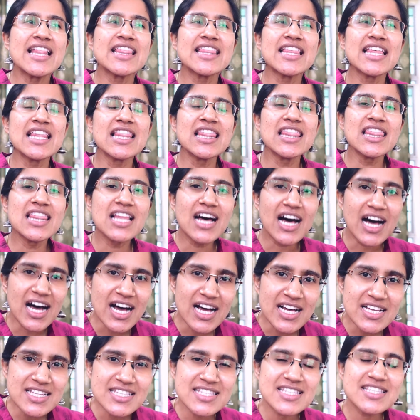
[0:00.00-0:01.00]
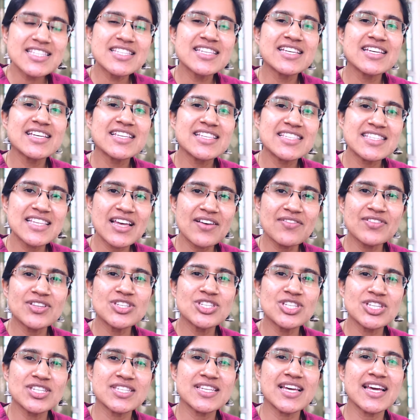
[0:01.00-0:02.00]
The last
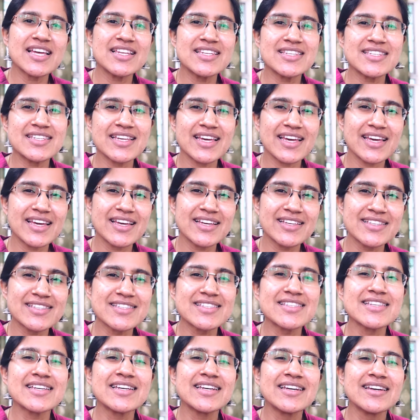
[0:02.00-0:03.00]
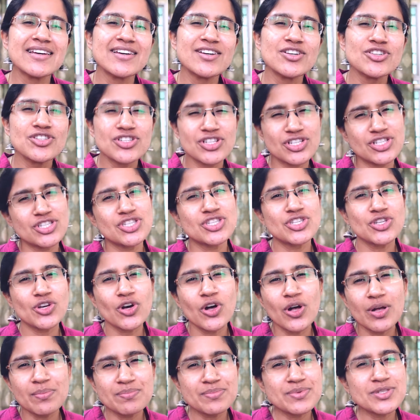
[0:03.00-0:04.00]
7 to 10 days, just
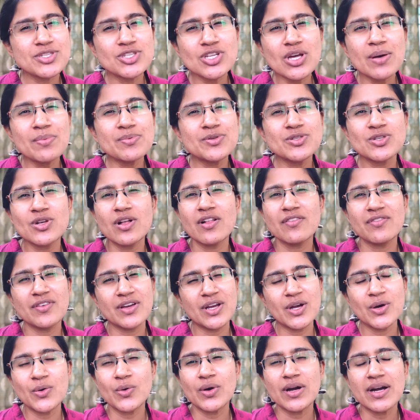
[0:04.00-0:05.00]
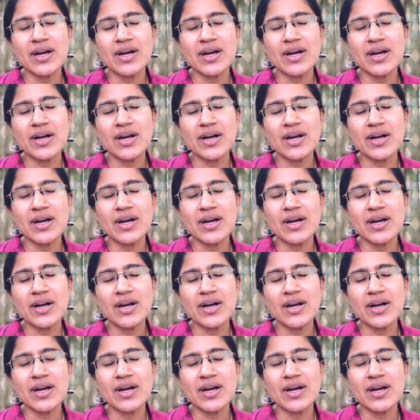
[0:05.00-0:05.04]
stop solving